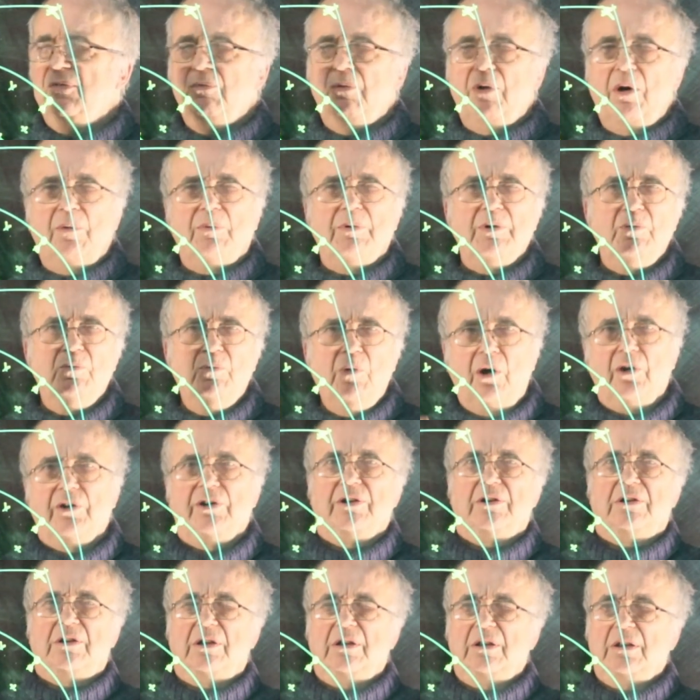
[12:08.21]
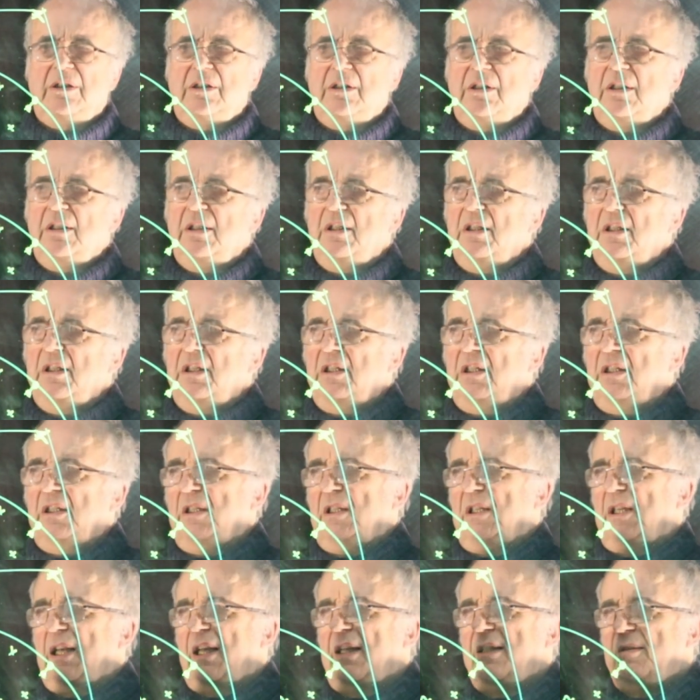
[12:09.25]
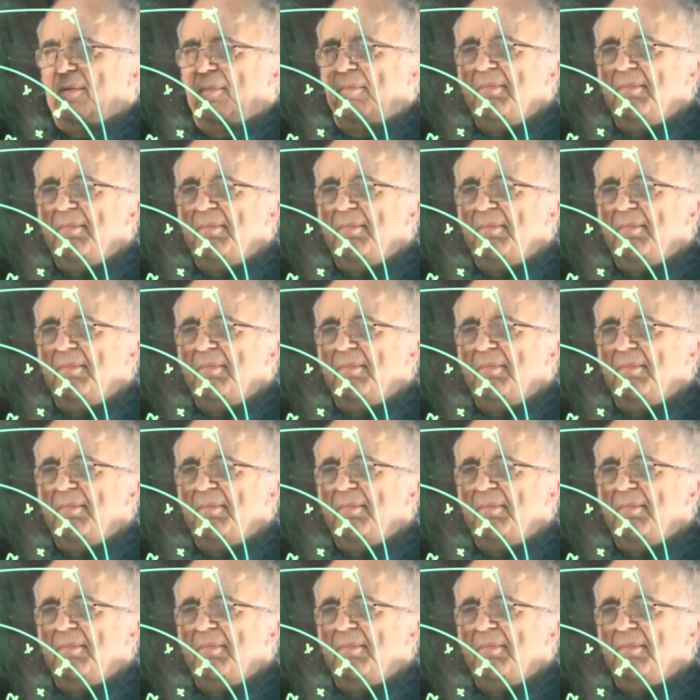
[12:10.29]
what we want and